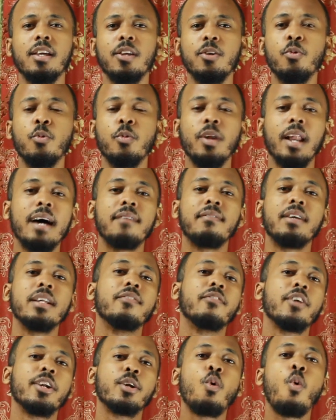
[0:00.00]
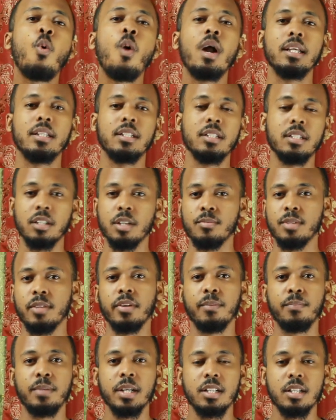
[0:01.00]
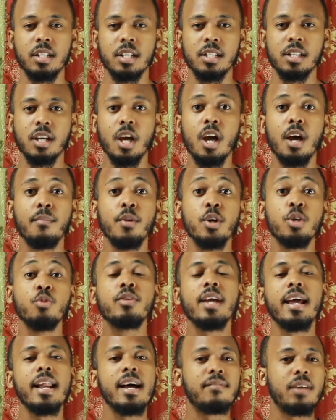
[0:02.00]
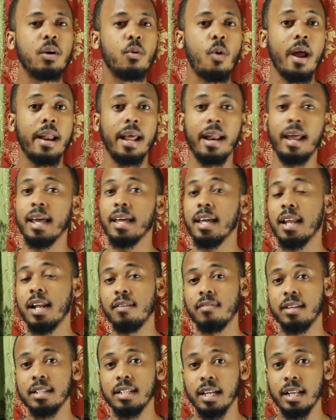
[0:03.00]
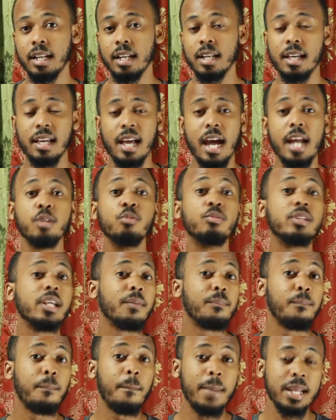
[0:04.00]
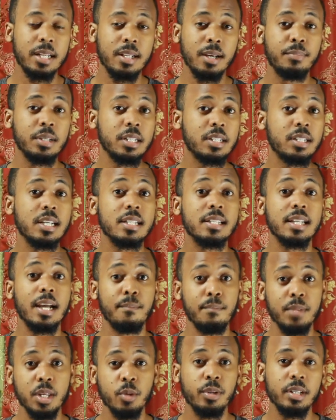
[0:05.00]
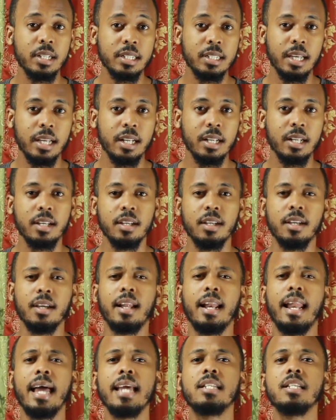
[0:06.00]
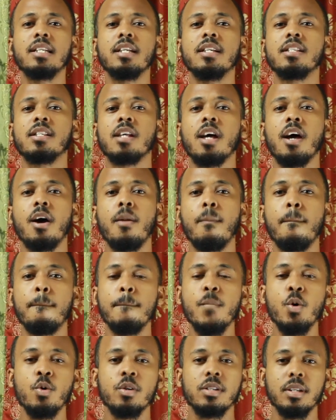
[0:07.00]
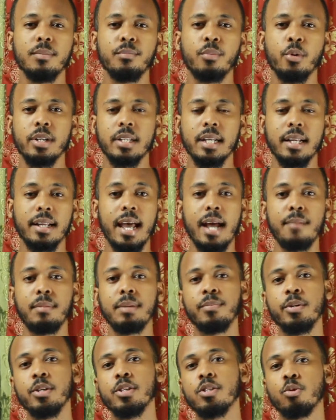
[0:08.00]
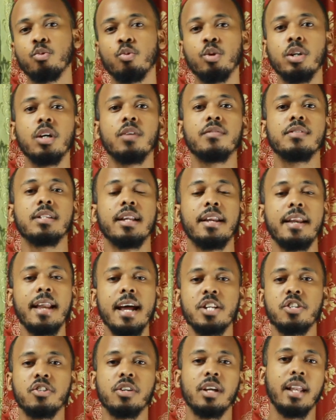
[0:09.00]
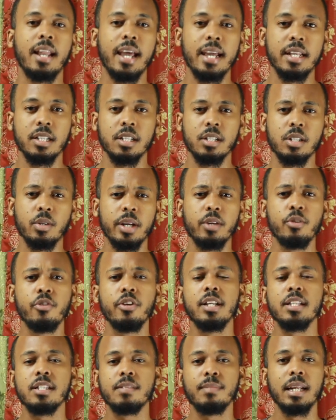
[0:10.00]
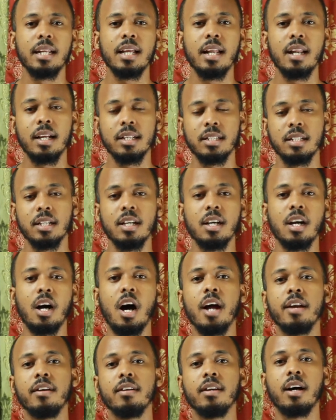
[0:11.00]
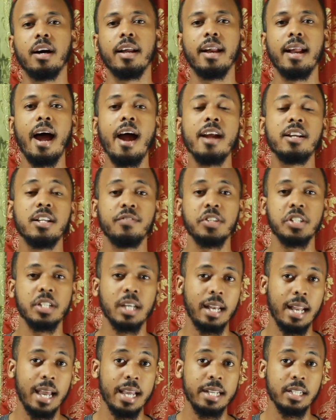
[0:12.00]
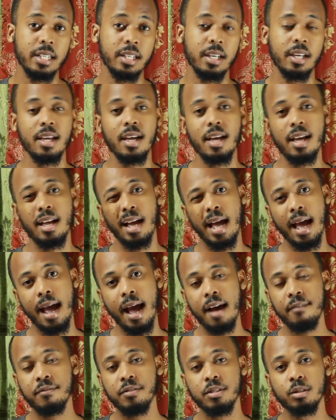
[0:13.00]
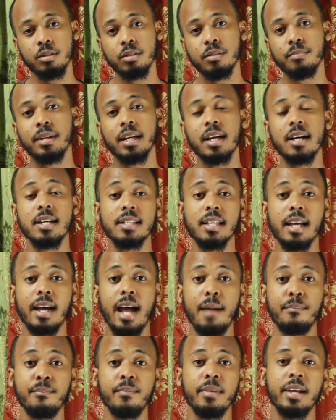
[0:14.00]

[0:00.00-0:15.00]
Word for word: you will have a different quality in terms of your pictures. But you can have a 1 and I can have a 10 and you take better pictures than me with a 10. Lighting is most important. I'm a person who loves natural lighting, so I don't really spend a lot on, on artificial lighting. I have to because I'm